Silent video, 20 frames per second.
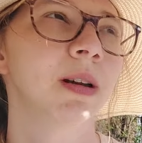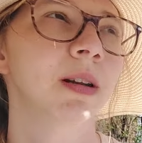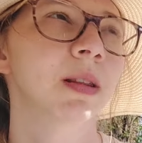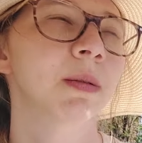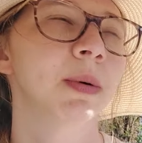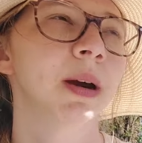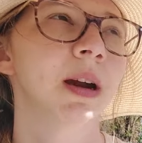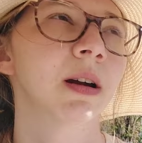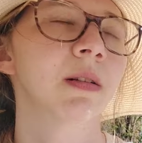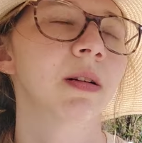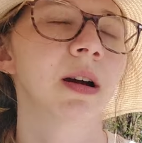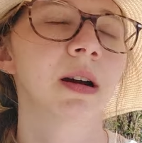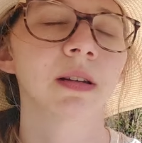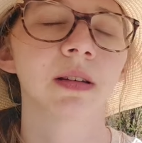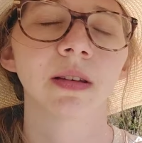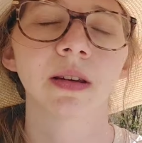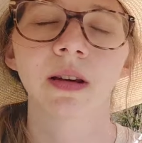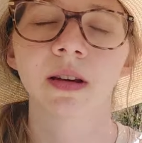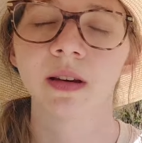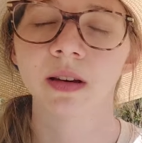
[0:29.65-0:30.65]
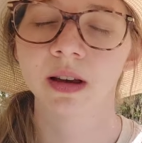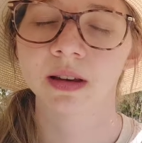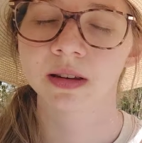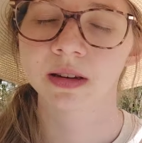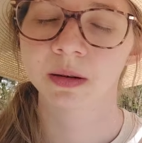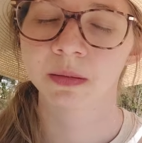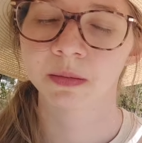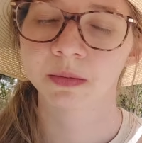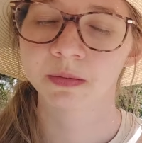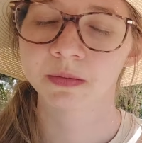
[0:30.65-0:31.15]
in the background at
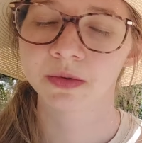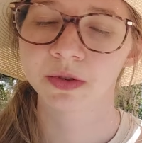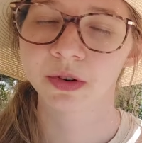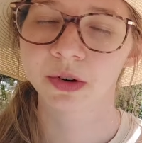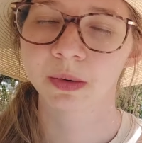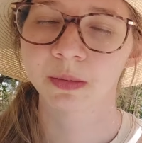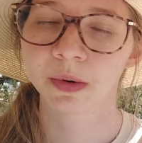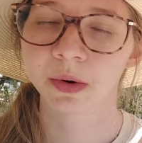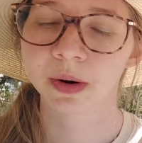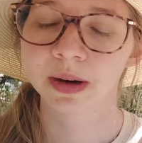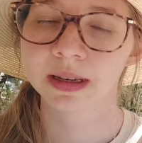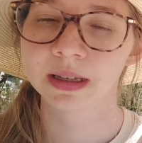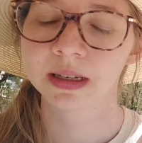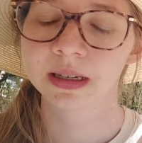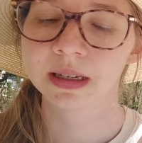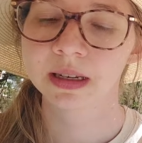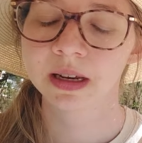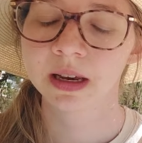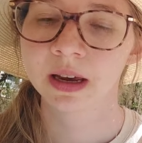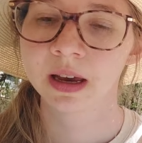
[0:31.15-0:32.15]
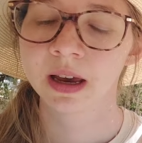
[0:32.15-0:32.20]
some certain points.